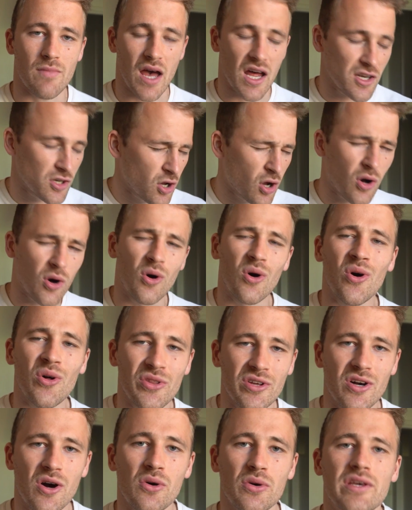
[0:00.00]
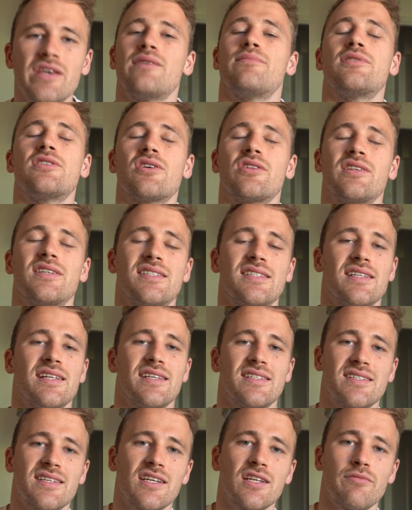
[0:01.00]
and not all the goalkeepers on this
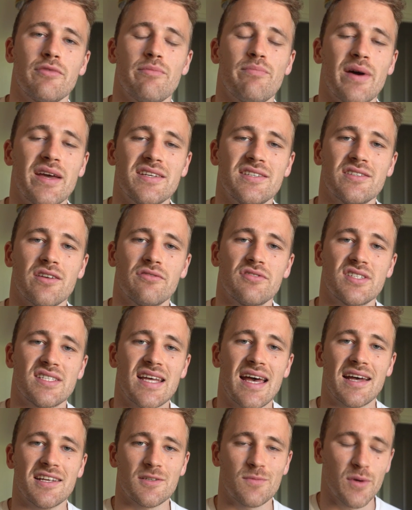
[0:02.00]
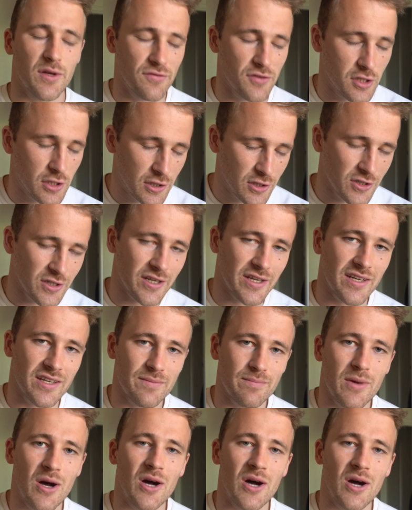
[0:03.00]
list are going to be based off stats, but if you look at